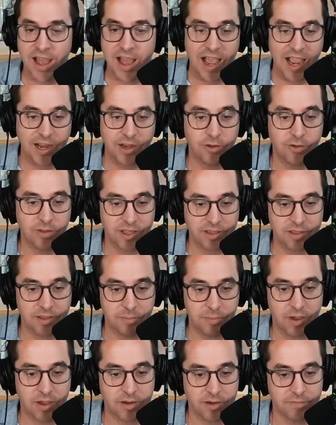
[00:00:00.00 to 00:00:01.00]
I do like the
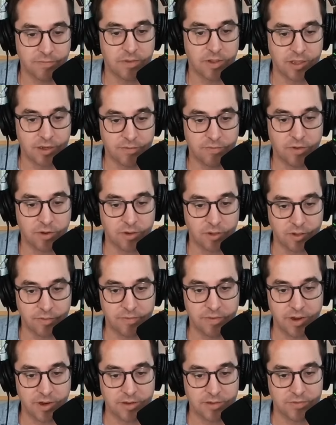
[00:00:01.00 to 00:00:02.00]
pun of infernal
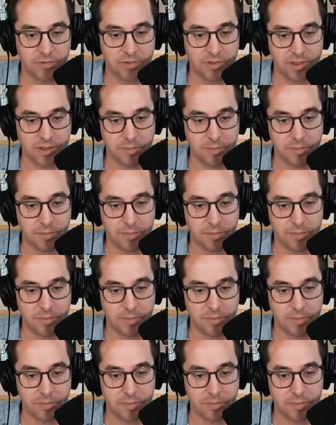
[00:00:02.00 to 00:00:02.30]
affairs for the